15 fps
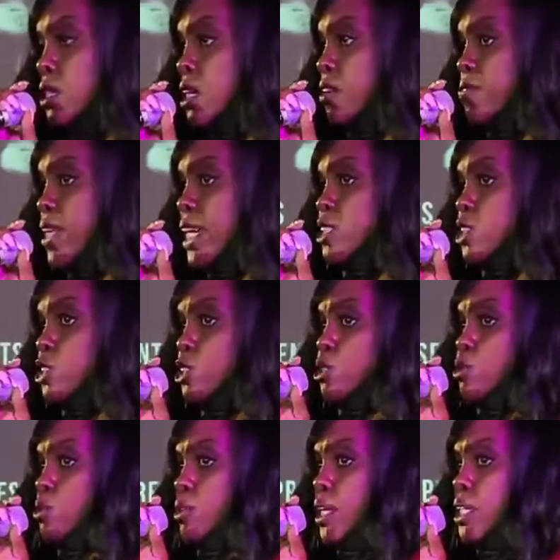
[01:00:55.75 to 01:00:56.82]
If that's you,
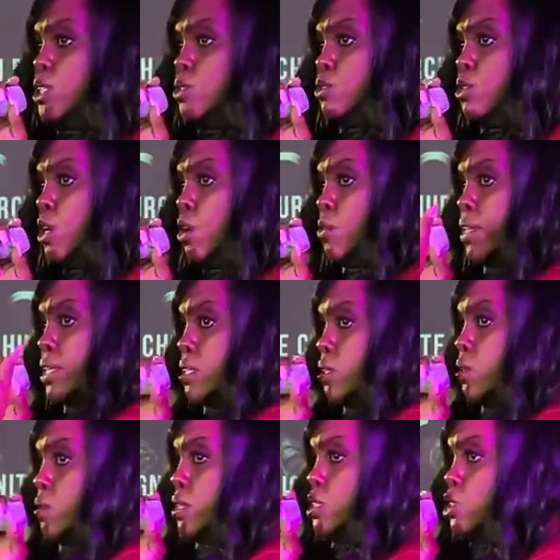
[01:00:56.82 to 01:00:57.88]
and you that the
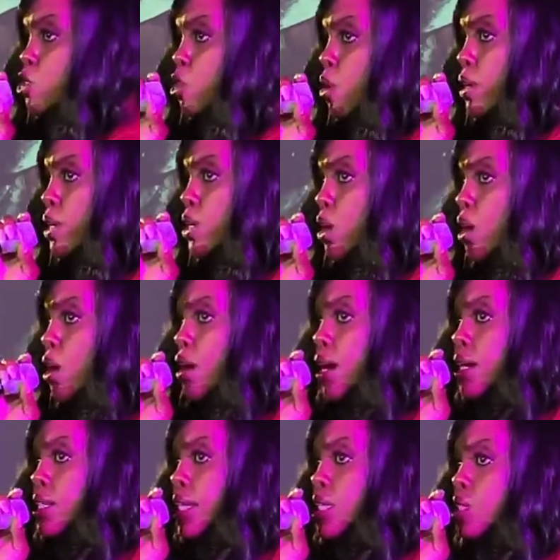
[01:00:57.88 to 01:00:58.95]
Lord is drawing your
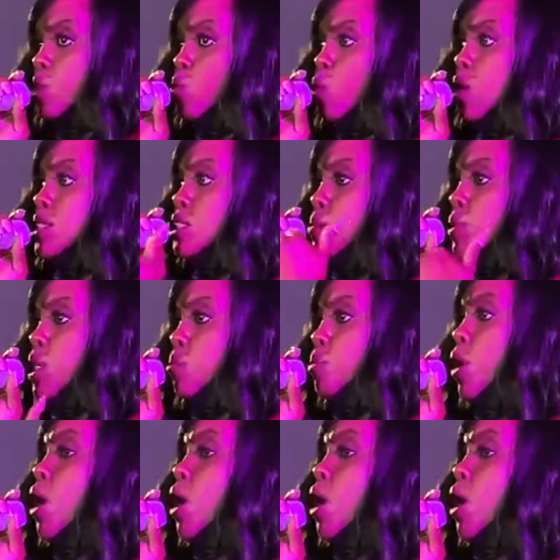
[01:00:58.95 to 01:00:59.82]
heart and you want to be a